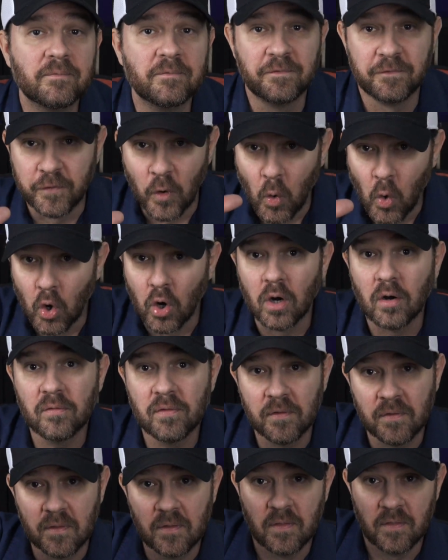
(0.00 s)
for
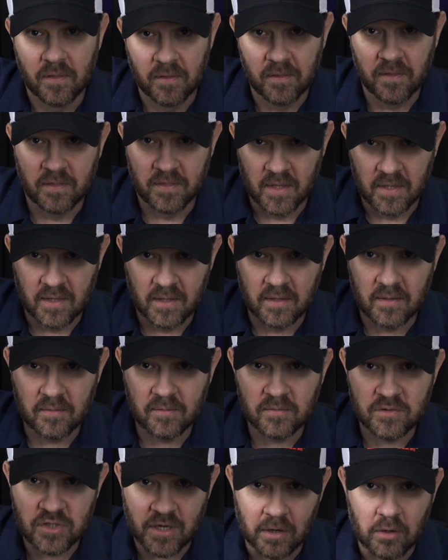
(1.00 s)

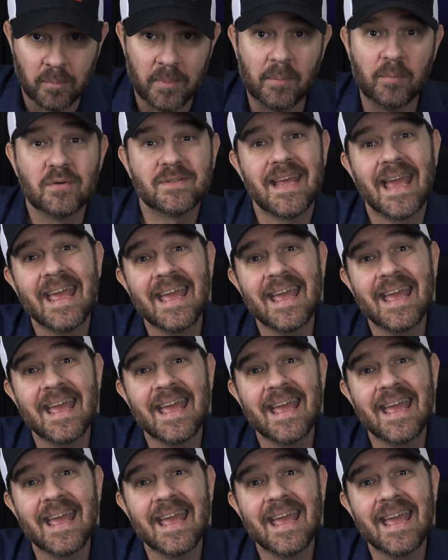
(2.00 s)
the channel members